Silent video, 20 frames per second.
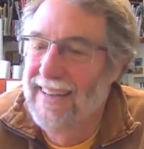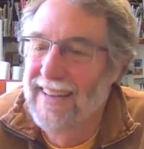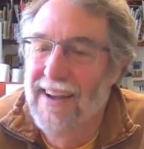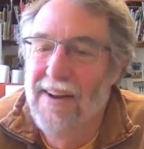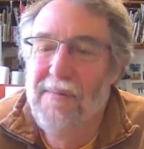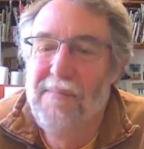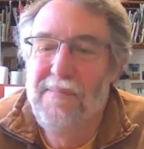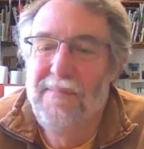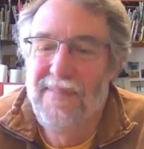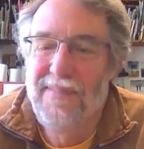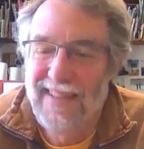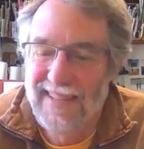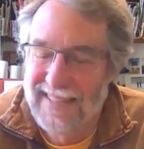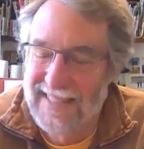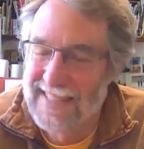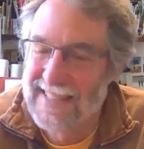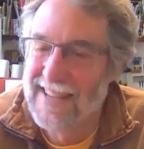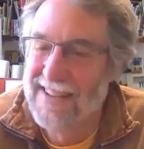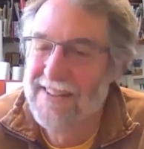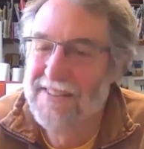Yep,
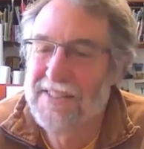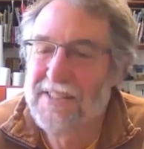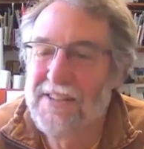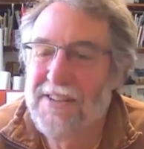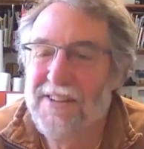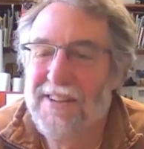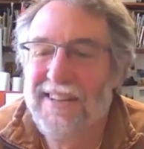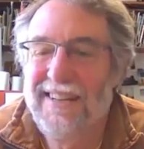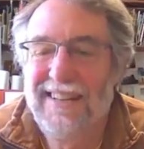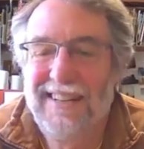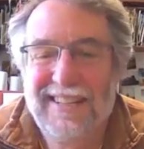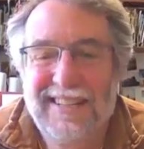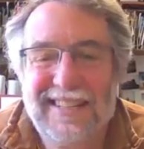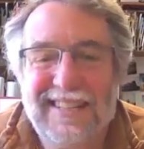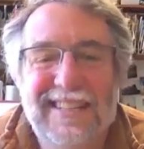that sounds good.